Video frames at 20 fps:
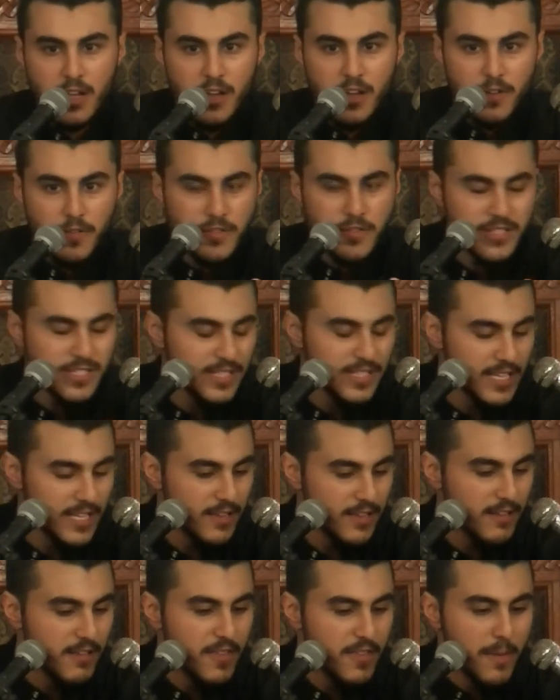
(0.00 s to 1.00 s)
Firstly,
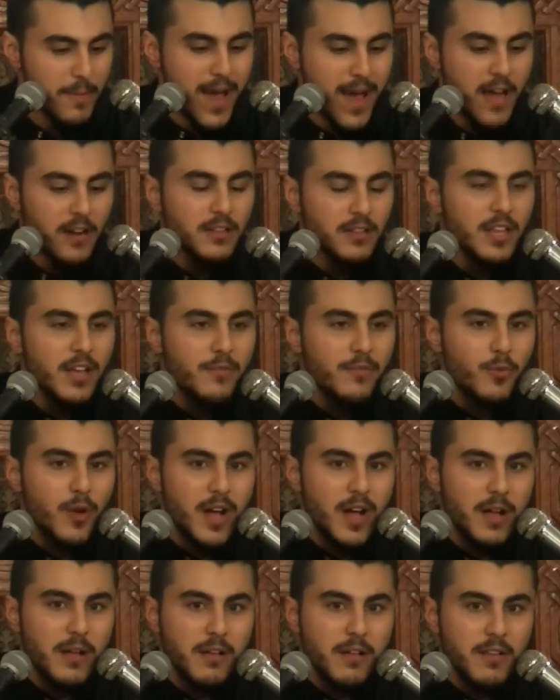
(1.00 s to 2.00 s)
the battle of
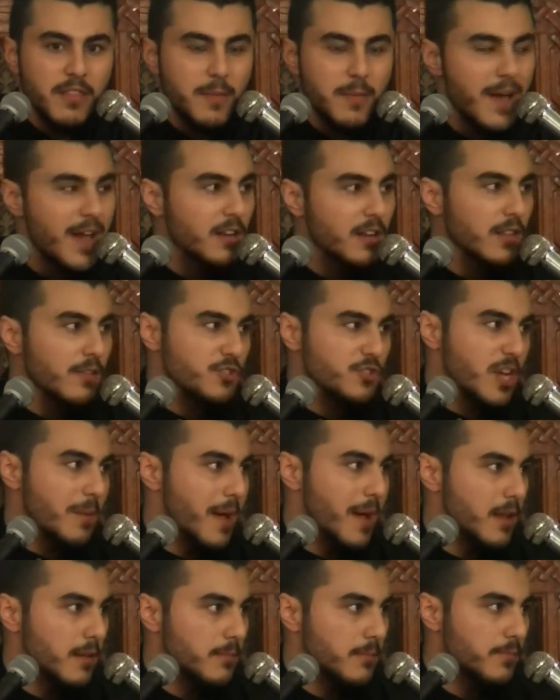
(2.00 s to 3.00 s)
what? The battle of
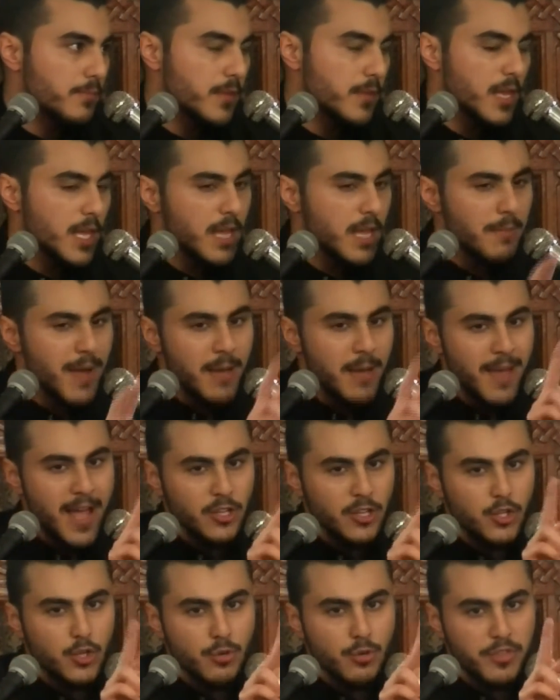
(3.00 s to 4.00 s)
Jamal. Imam
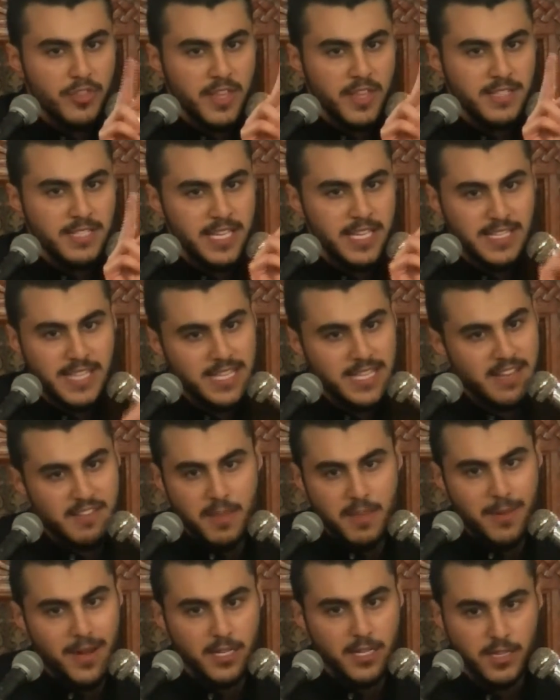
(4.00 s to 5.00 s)
had 2 things he did in
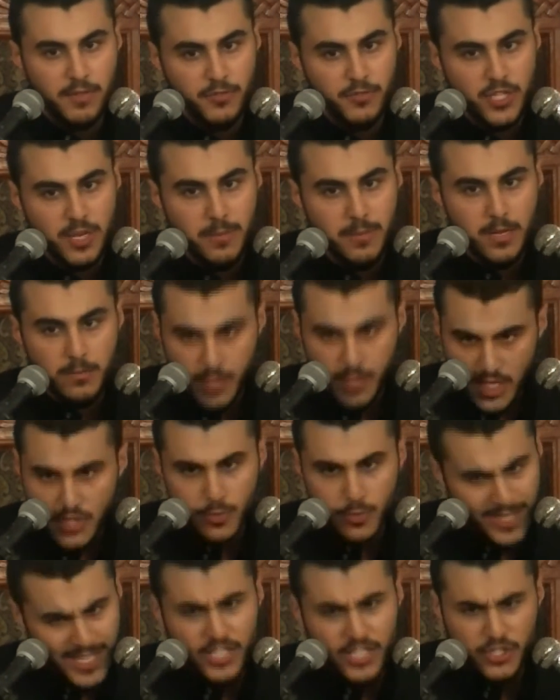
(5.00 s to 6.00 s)
the battle of Jamal. Because
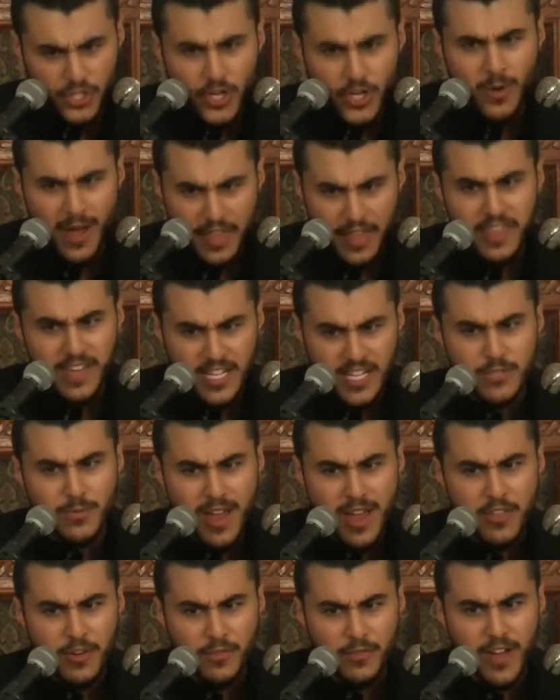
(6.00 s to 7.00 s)
we need to know, I think it's
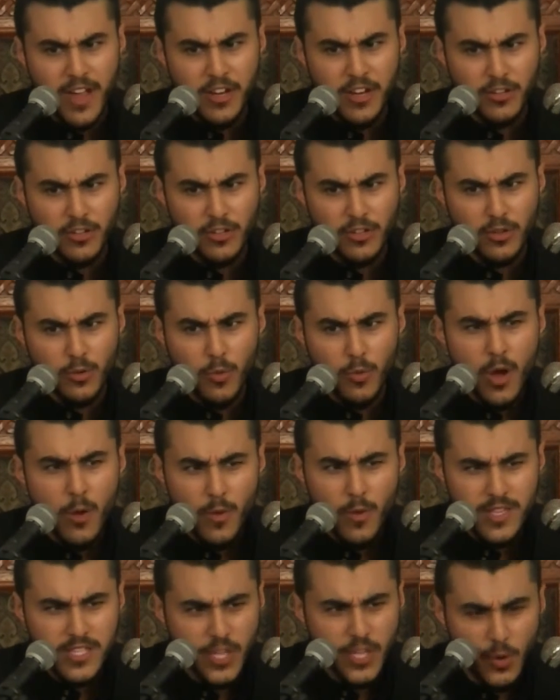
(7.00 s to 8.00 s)
rather vital, what
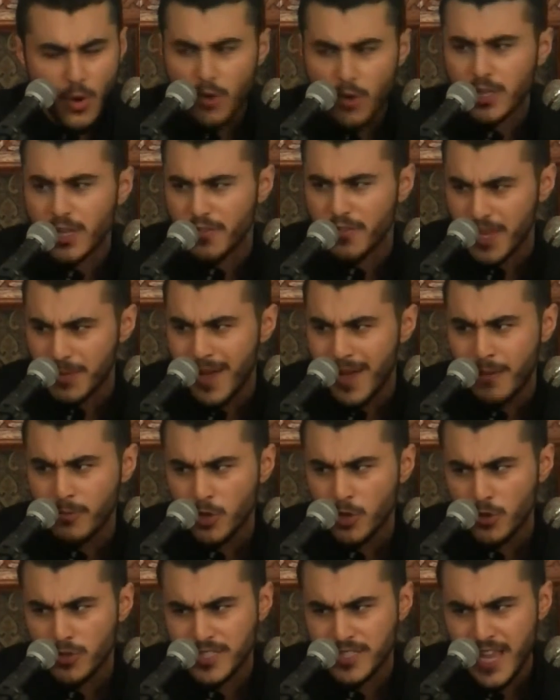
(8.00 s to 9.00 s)
was the role of Imam
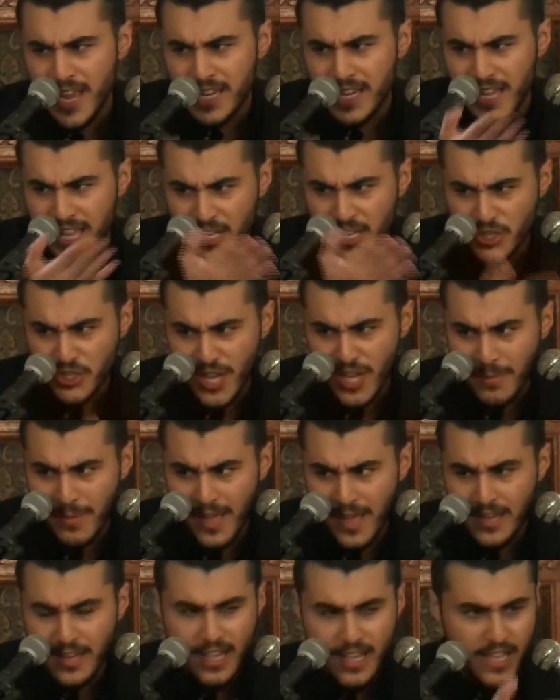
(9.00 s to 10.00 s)
Hussain in
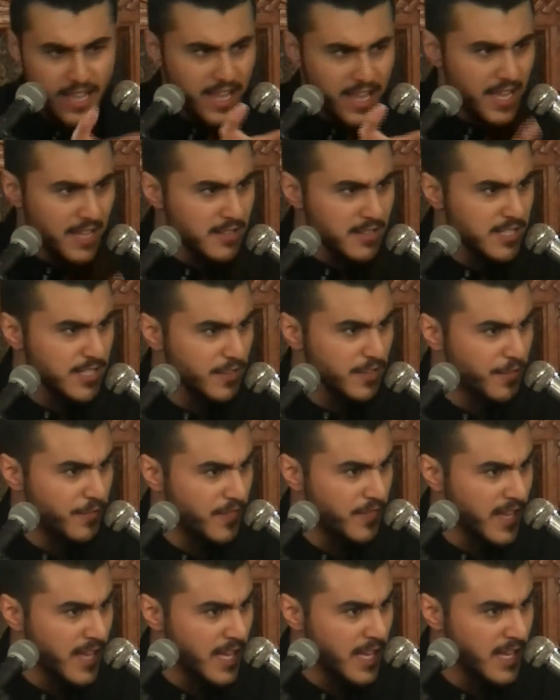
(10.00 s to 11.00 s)
Jamal, in
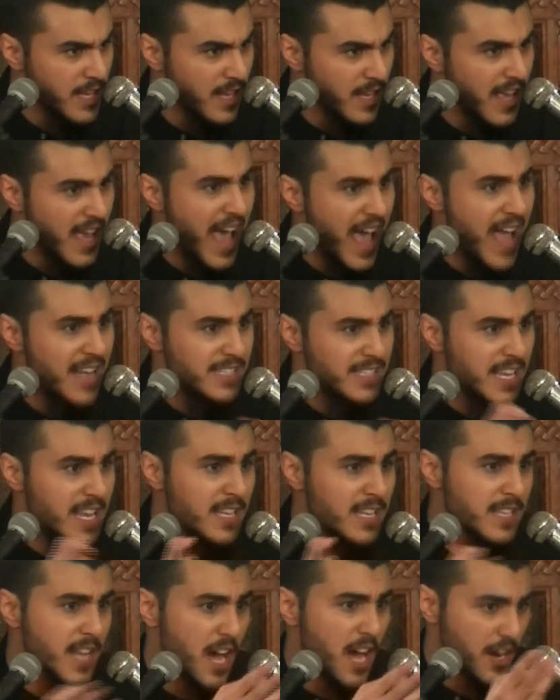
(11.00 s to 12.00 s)
Siffin, and
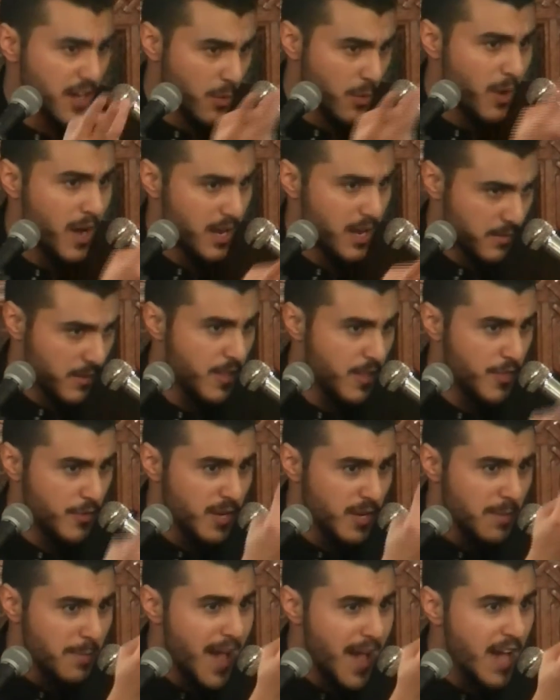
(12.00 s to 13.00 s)
in Nahrawan.
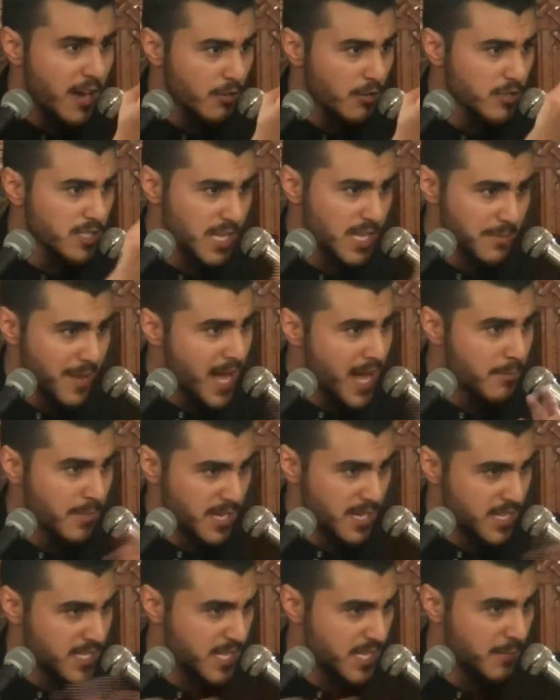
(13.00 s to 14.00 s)
3 battles. Imam
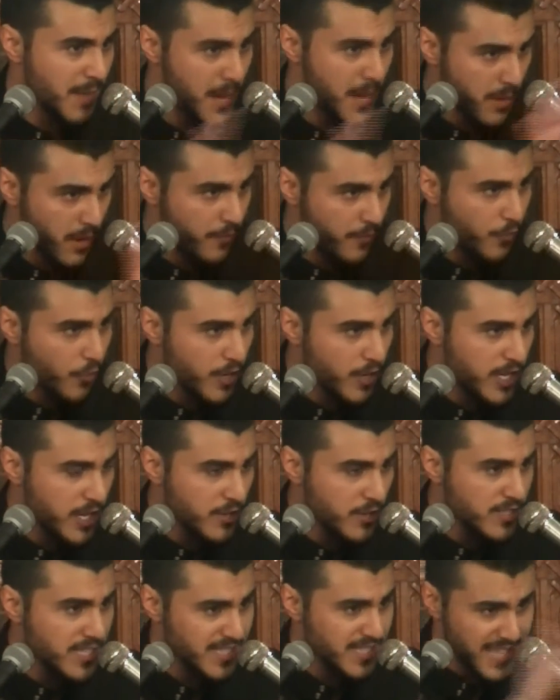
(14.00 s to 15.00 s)
in his imamah of 4
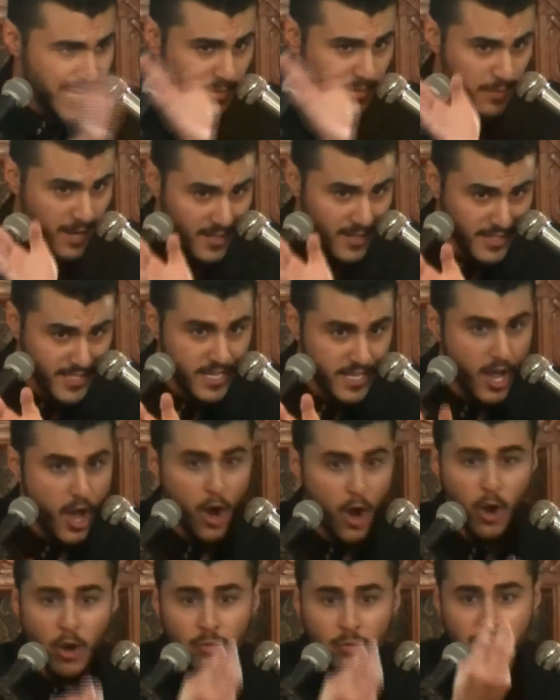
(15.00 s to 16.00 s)
years and 10 months
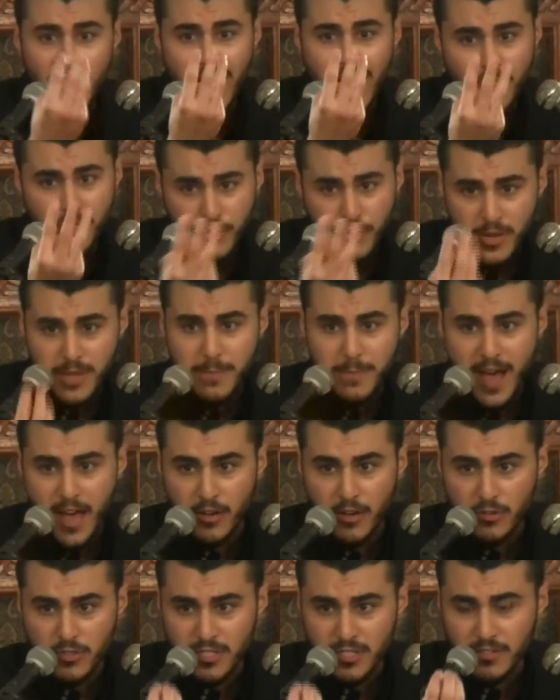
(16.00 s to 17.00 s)
only had 3
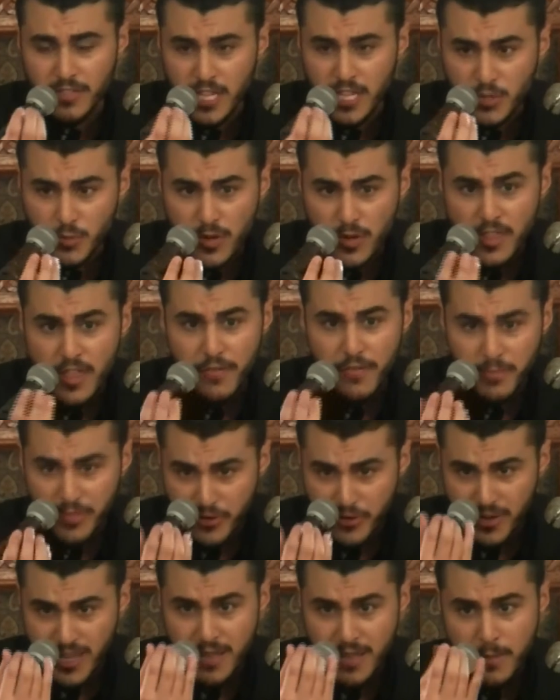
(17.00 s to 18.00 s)
battles. These were the
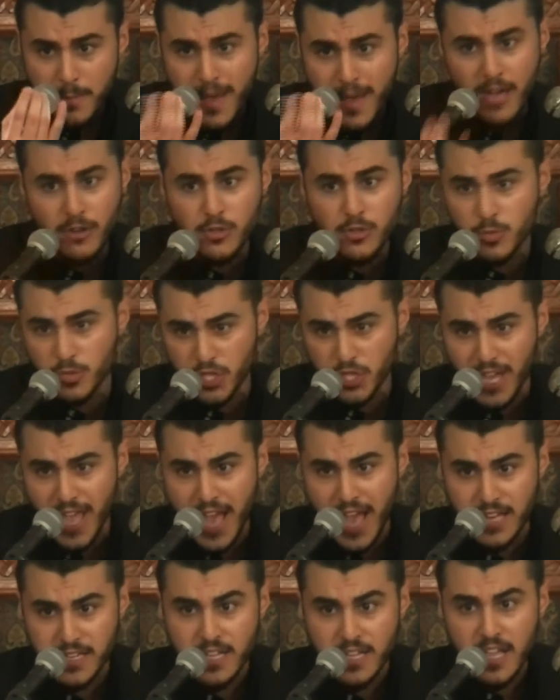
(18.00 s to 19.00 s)
3 battles which he
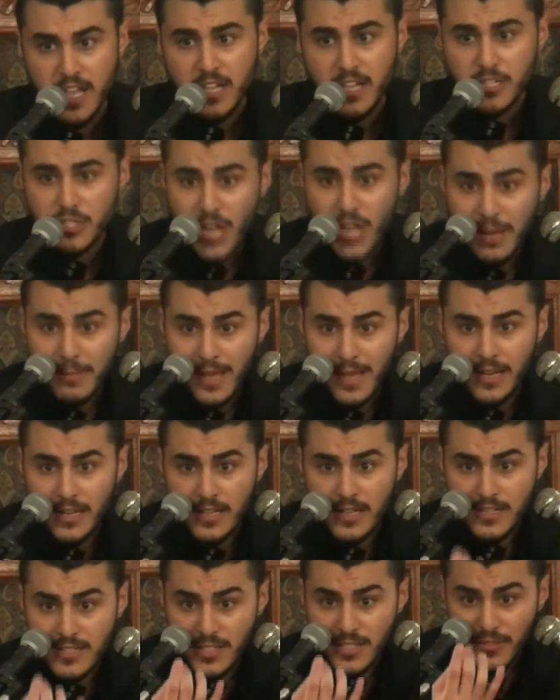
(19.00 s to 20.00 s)
had. Jamal,
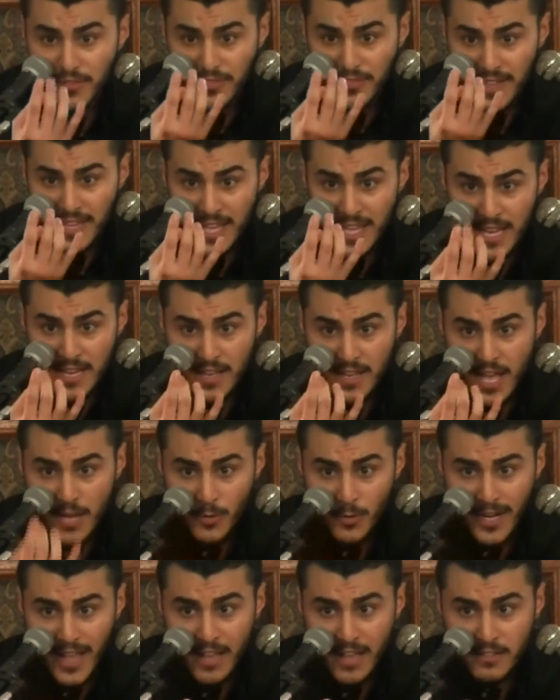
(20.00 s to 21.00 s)
Siffin, and
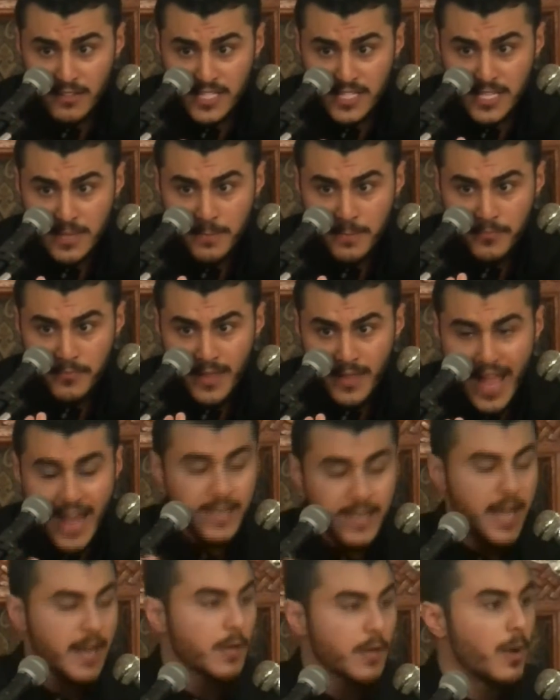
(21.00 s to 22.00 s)
what else?
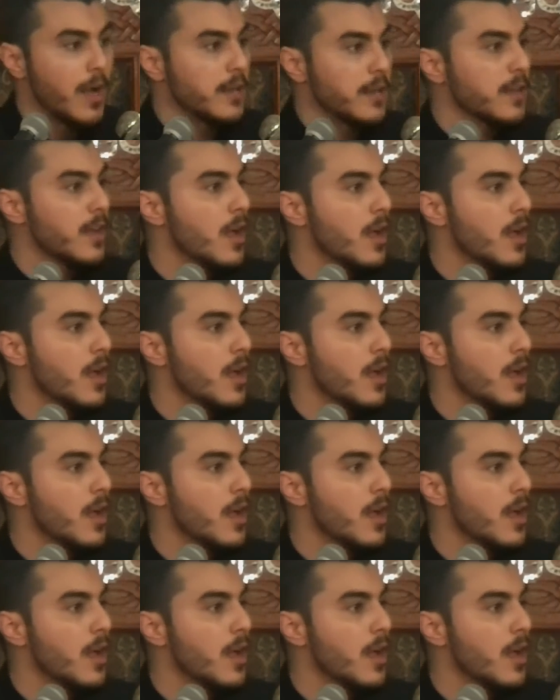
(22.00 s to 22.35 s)
And Nahrawan.